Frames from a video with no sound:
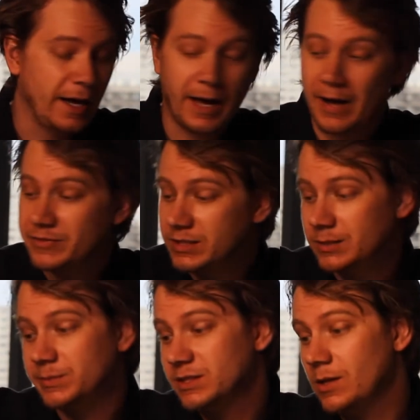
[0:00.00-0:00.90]
I've seen
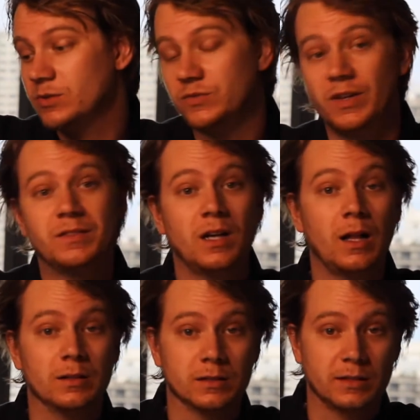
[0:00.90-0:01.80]
them as low as
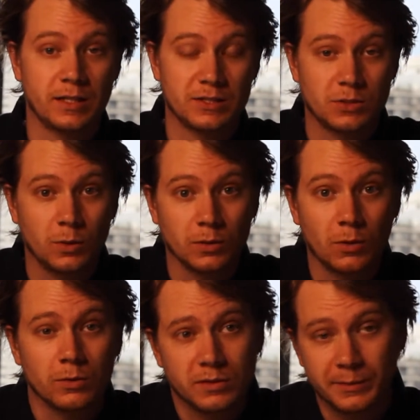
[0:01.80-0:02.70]
$50 at a store
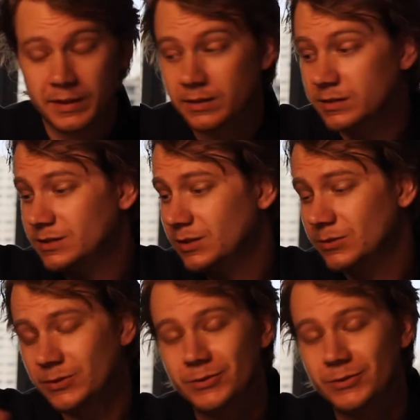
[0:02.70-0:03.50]
local to me. So